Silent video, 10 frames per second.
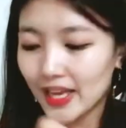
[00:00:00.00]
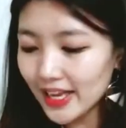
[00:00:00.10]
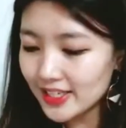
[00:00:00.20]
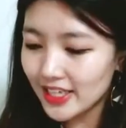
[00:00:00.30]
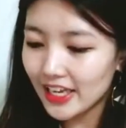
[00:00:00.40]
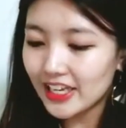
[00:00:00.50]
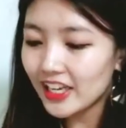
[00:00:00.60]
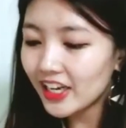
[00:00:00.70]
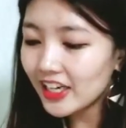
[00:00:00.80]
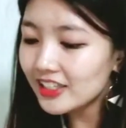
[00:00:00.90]
beads, in
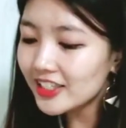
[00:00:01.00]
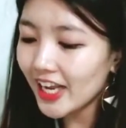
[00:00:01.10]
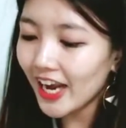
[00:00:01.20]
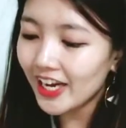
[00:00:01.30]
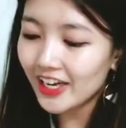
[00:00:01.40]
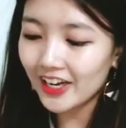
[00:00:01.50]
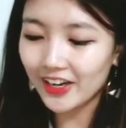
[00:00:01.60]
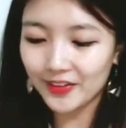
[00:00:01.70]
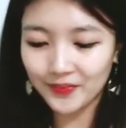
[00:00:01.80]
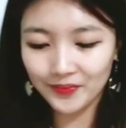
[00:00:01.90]
the container.